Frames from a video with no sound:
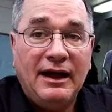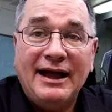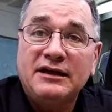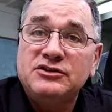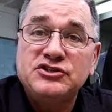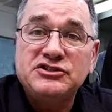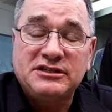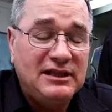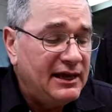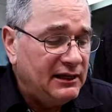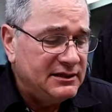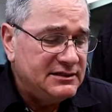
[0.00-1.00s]
I can just
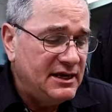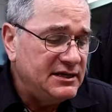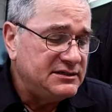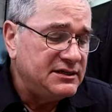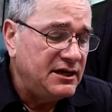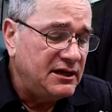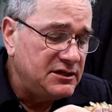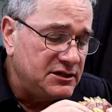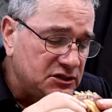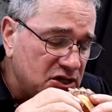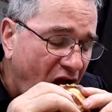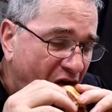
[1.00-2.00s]
slightly taste the onions.